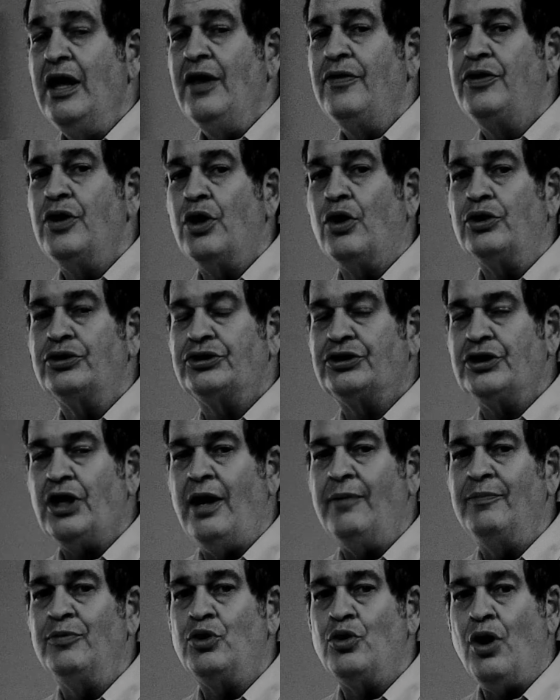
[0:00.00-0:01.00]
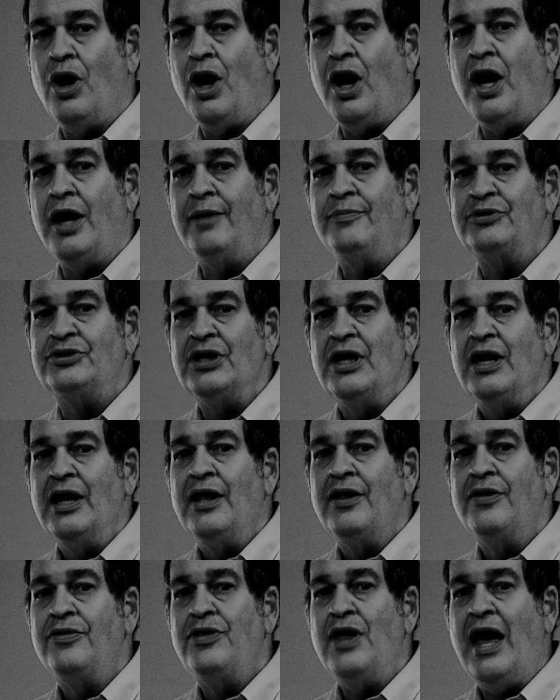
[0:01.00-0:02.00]
There are some crimes
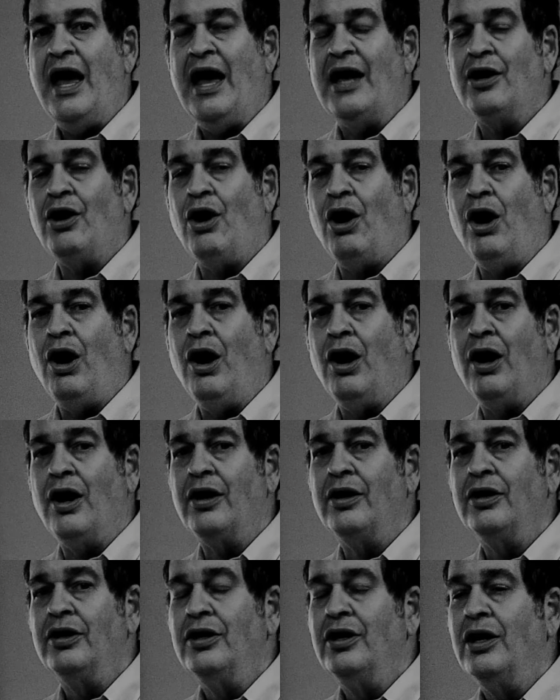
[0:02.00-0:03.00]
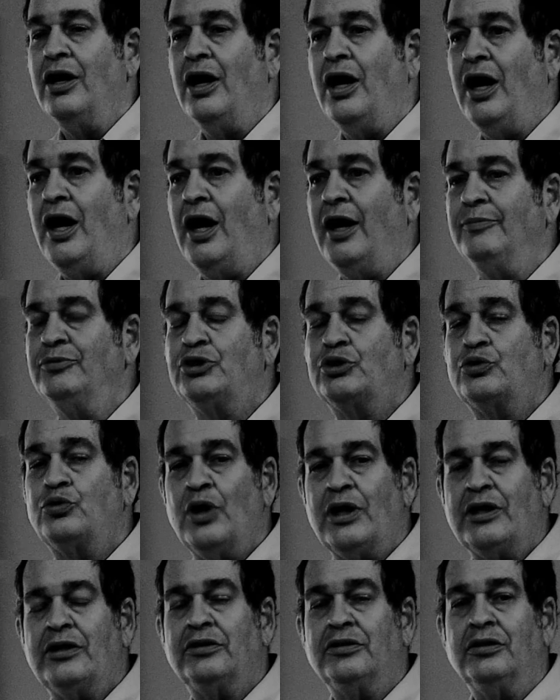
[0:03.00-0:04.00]
that are
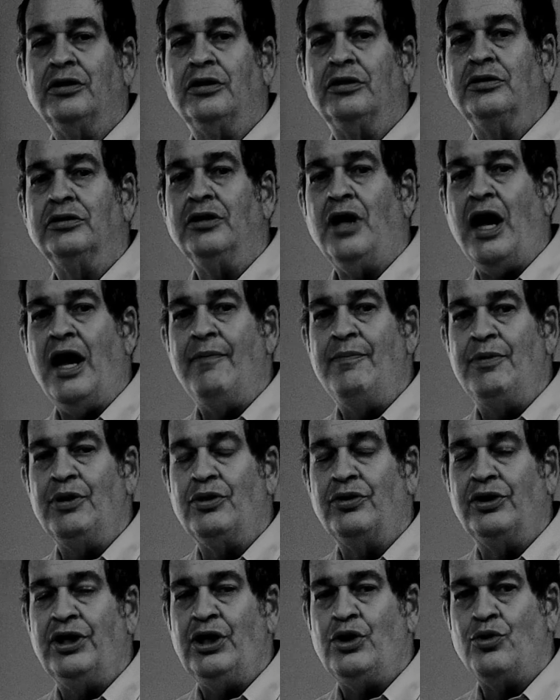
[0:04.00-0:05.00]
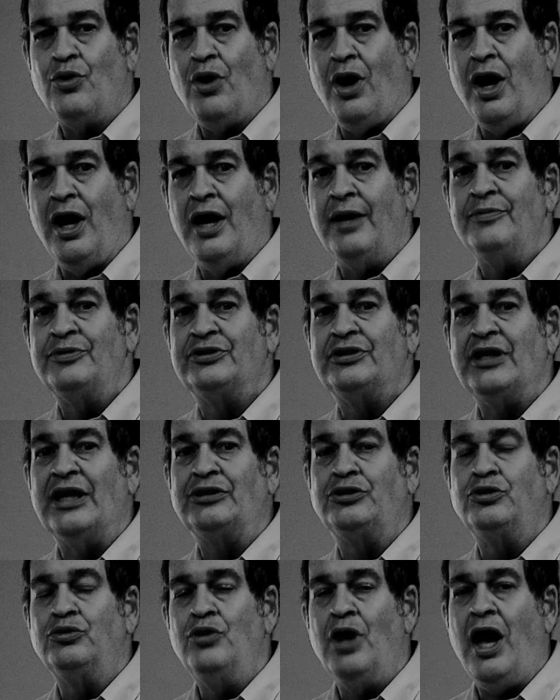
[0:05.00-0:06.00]
strict liability crimes
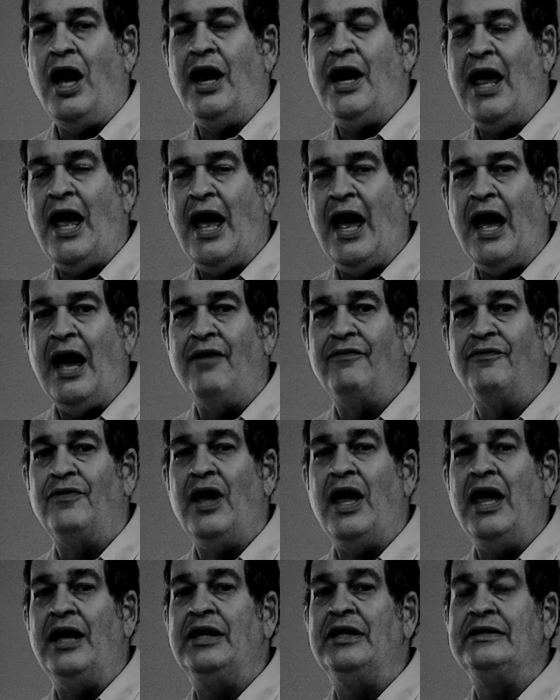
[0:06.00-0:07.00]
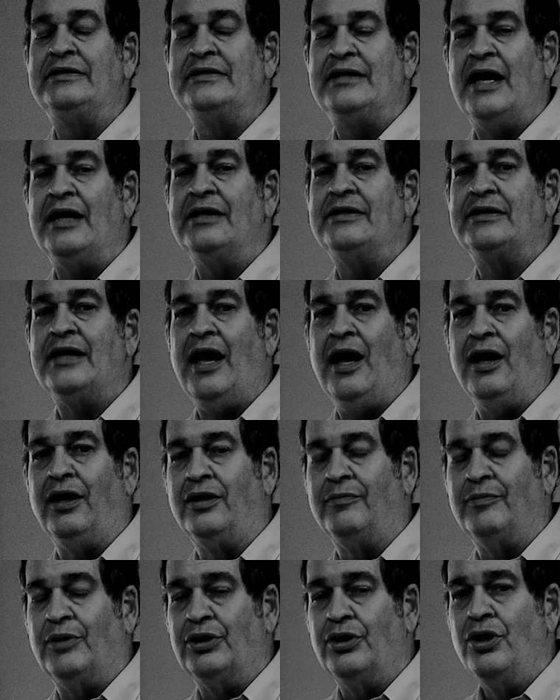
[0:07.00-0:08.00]
that do not have an intent
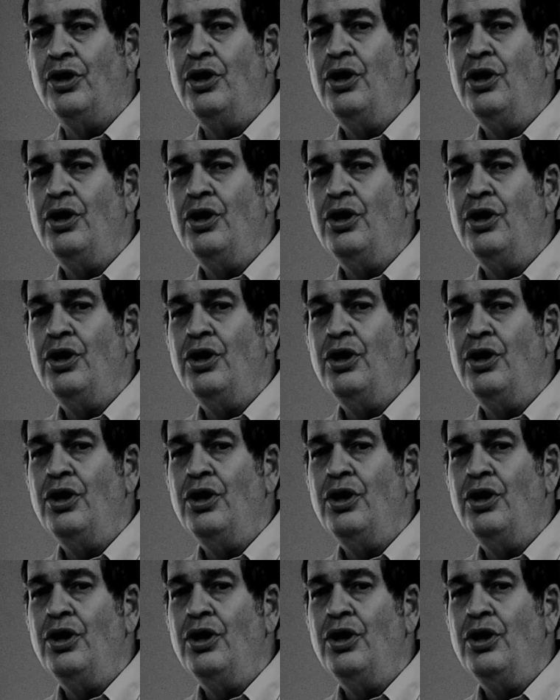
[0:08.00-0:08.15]
element.